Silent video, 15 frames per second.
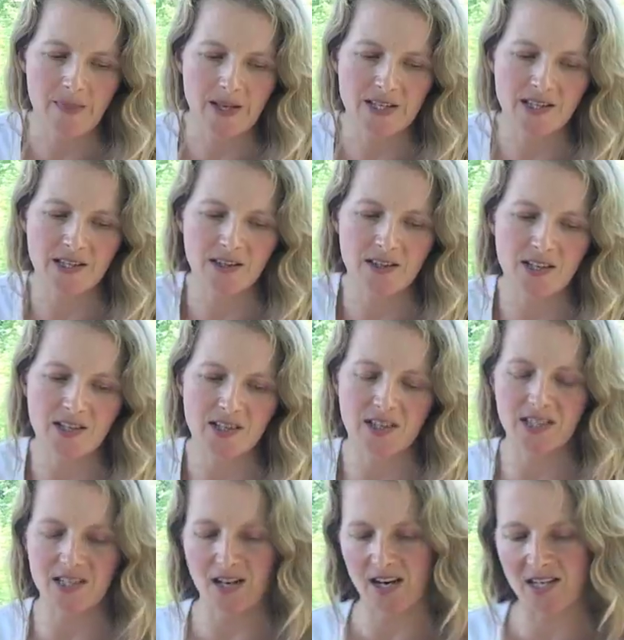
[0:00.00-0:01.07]

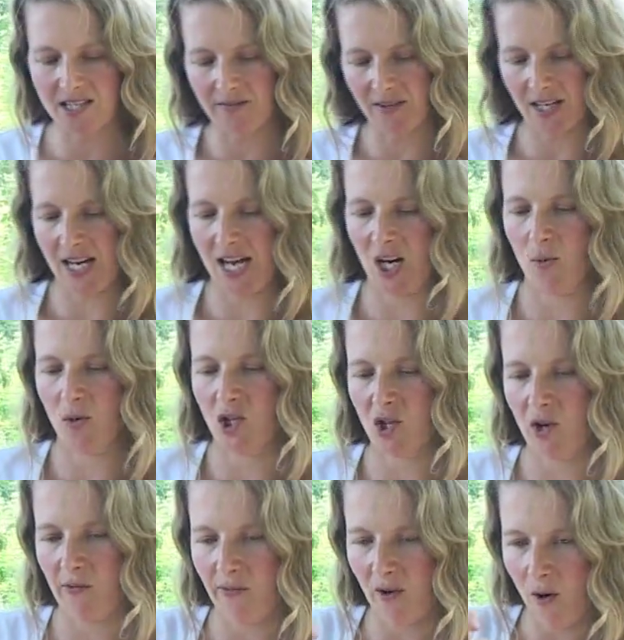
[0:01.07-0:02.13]
the scientific language
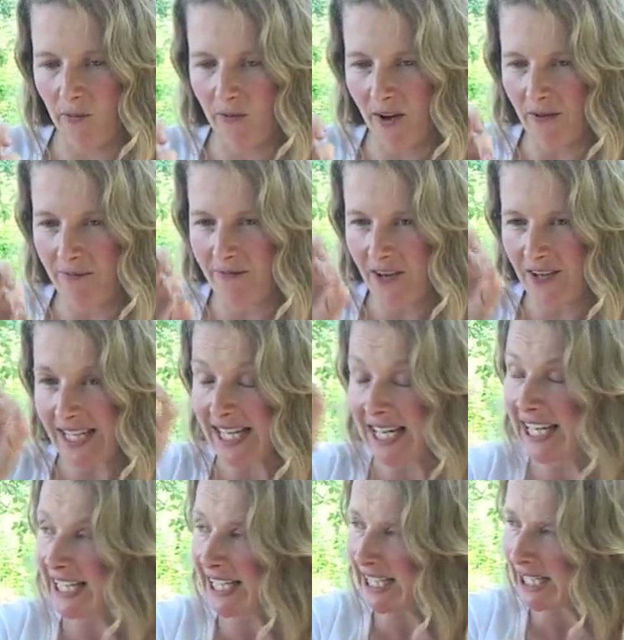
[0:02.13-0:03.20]
of a very
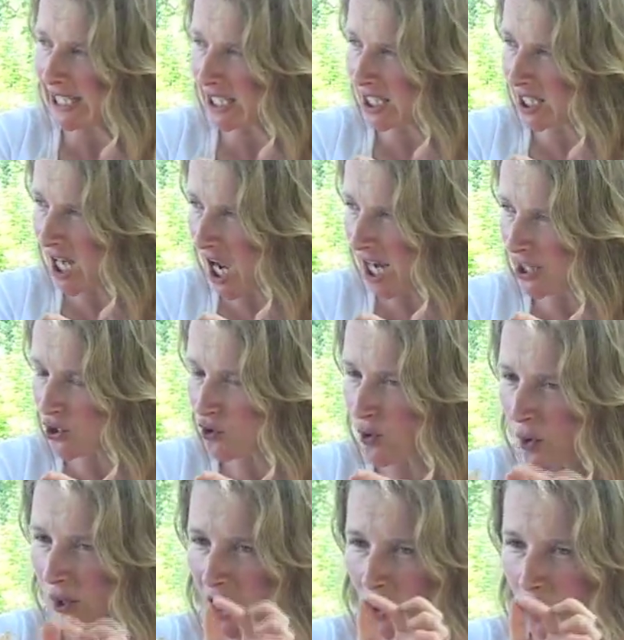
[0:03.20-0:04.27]
clean line
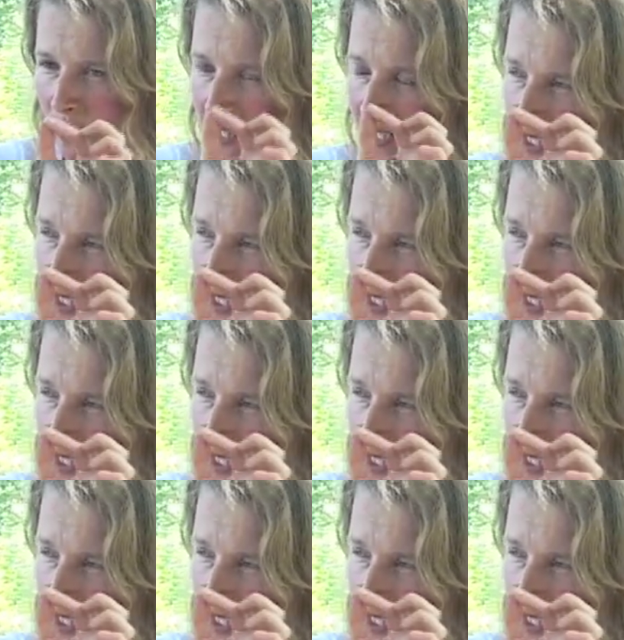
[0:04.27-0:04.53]
drawing with